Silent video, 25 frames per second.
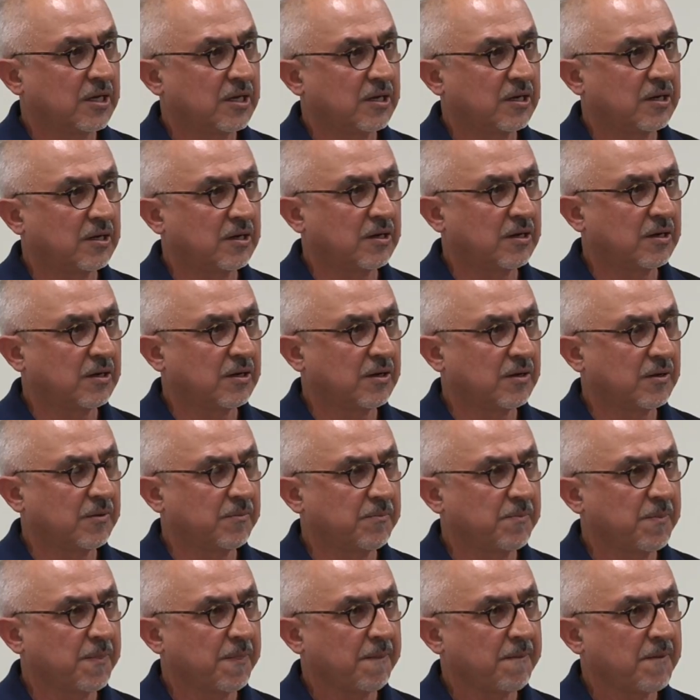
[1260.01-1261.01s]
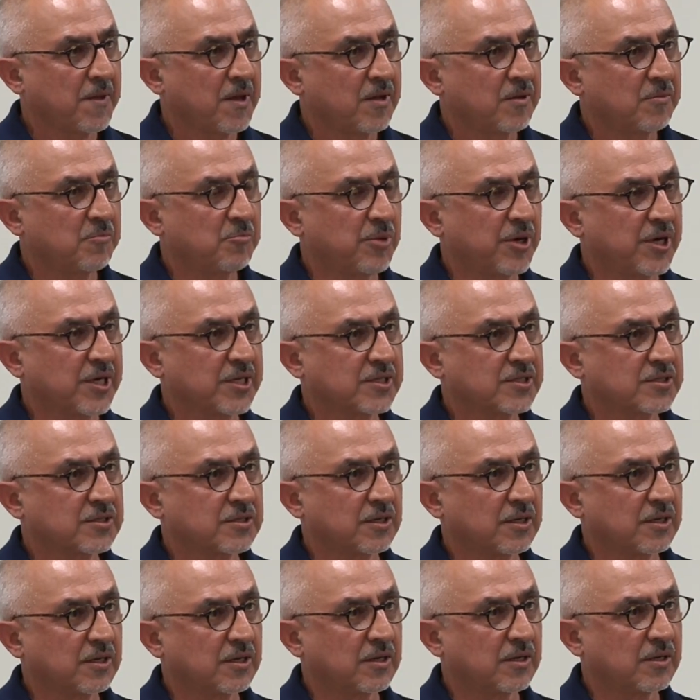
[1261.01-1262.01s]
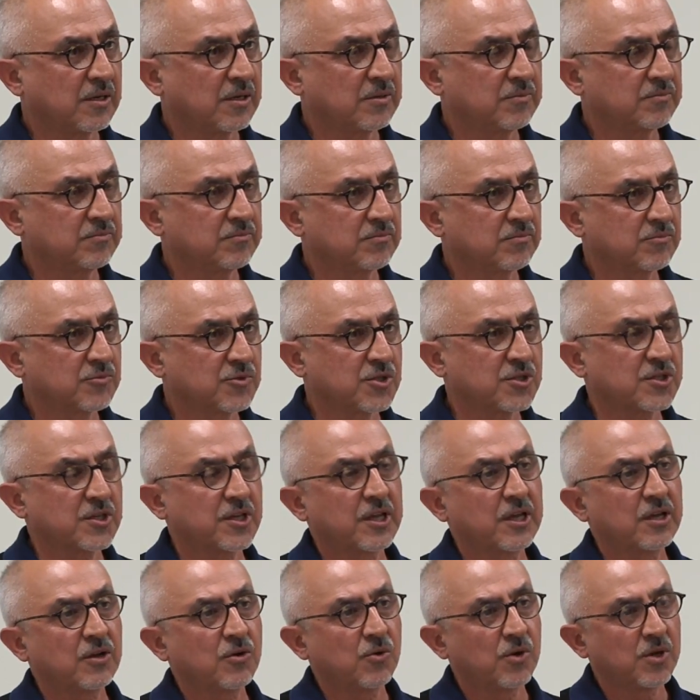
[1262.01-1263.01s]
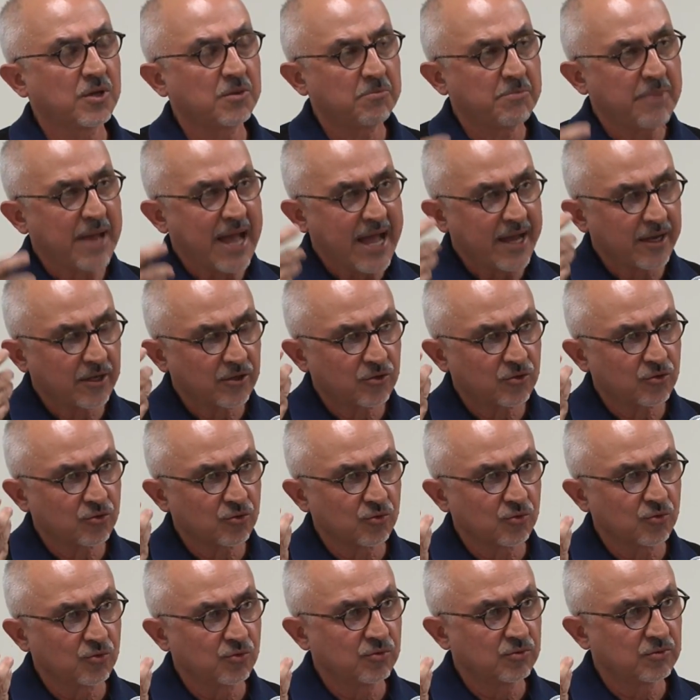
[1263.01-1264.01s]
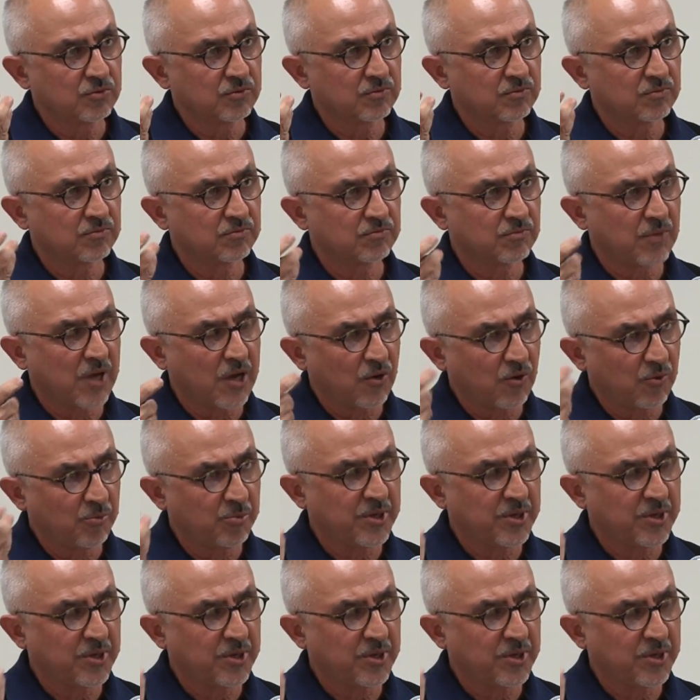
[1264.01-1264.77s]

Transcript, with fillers: Um, but uh, just again, going back to my own